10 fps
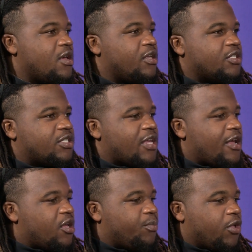just staying
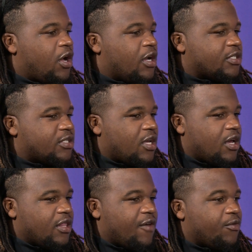on blocks. They
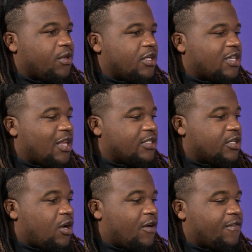have a really talented
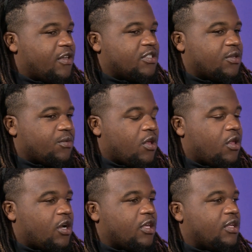offense and a
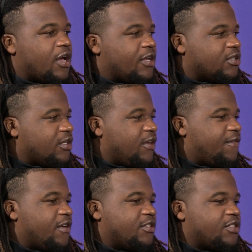lot of good guys on
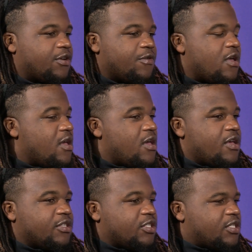defense. So
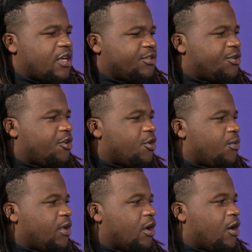just staying true to who
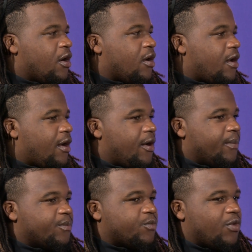we are.
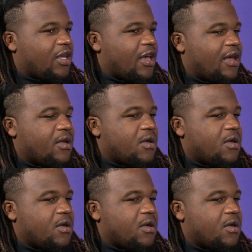We can't